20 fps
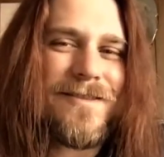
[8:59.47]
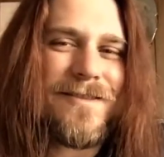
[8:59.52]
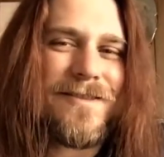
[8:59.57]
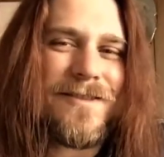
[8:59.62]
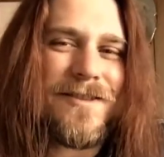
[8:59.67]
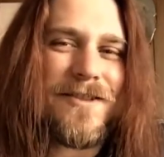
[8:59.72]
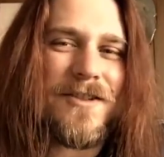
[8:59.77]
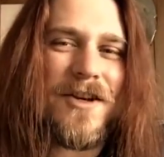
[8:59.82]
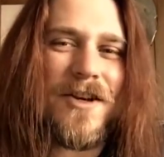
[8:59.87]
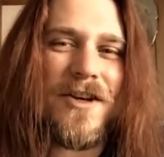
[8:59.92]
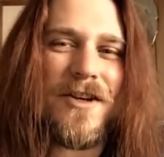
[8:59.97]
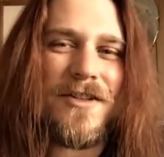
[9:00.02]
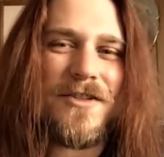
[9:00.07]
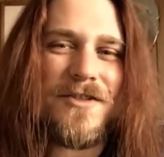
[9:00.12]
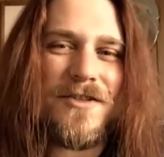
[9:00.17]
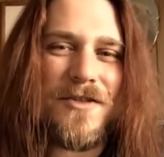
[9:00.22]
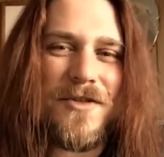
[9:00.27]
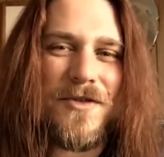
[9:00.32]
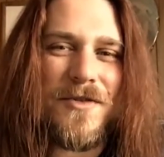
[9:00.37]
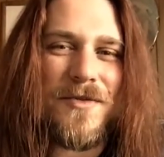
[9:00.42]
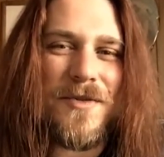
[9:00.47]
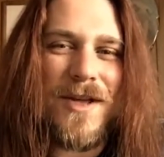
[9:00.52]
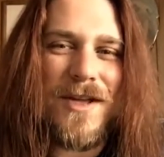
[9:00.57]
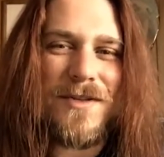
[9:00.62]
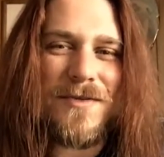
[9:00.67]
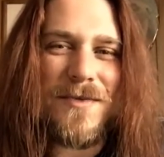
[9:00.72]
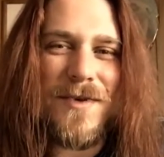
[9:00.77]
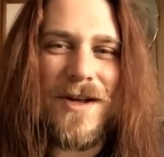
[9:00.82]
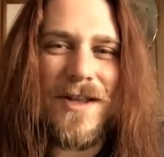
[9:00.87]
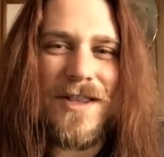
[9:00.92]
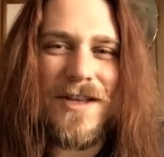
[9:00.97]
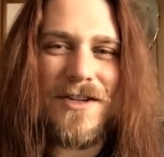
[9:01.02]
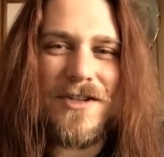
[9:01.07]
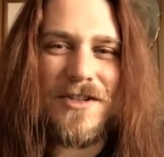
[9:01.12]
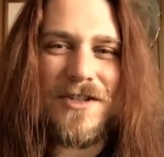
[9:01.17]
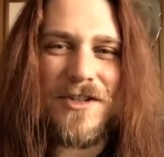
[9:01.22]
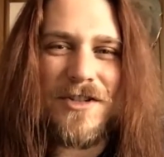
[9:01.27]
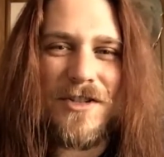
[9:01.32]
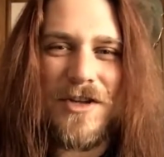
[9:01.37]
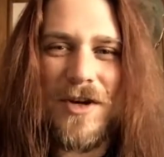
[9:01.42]
The gods knew that's where they
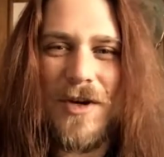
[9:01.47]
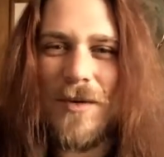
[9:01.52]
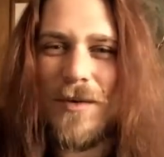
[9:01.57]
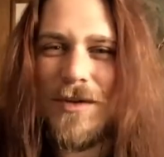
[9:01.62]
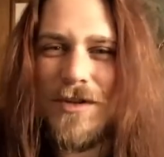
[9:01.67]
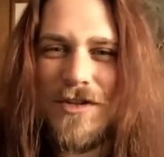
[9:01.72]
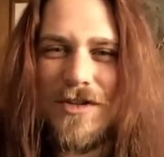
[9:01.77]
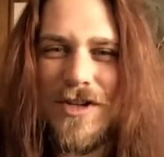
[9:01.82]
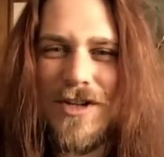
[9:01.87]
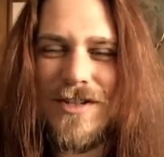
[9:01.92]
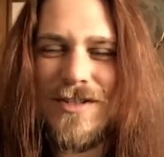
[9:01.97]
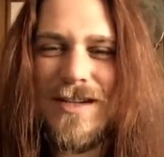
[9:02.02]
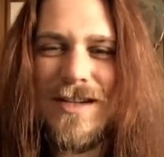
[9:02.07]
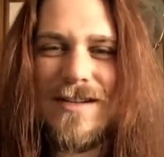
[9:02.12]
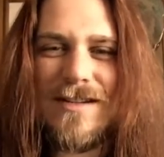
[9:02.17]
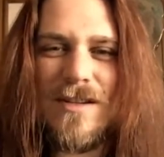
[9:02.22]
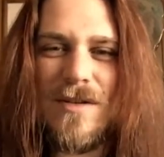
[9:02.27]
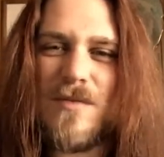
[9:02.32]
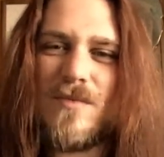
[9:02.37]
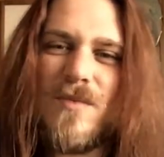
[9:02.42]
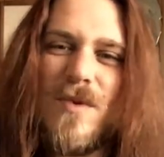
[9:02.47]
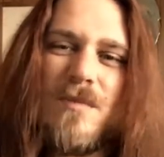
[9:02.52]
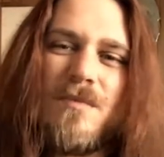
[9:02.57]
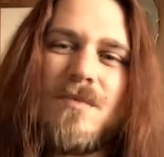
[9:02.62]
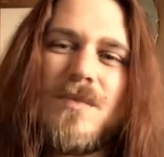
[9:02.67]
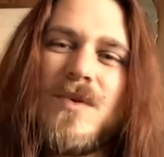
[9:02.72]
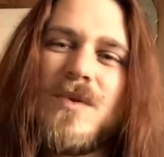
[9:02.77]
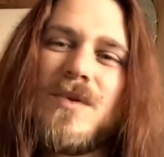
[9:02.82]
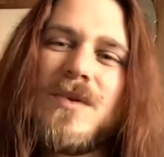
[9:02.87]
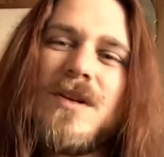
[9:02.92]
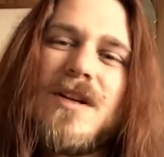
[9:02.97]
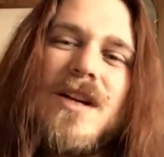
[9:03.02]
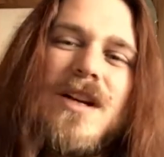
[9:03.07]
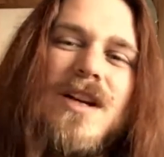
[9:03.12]
should go, and just as the rumble